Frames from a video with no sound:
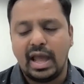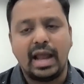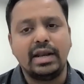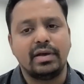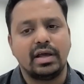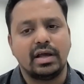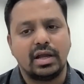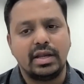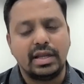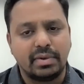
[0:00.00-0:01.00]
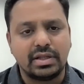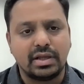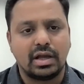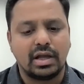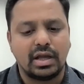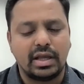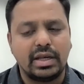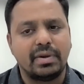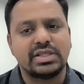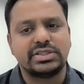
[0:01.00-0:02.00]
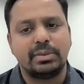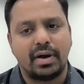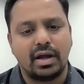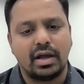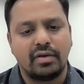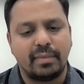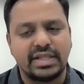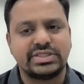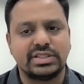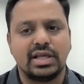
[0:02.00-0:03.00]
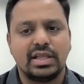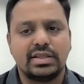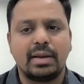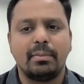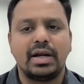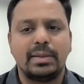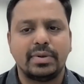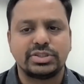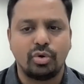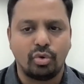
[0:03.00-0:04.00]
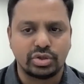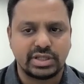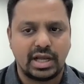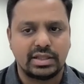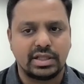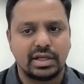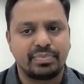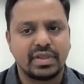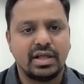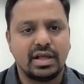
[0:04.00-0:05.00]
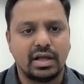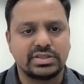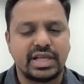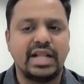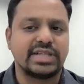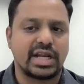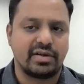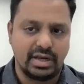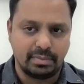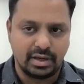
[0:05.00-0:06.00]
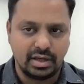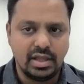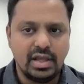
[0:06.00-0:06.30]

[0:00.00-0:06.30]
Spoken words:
And in emergency medicine, there are multiple scores and the scales are available.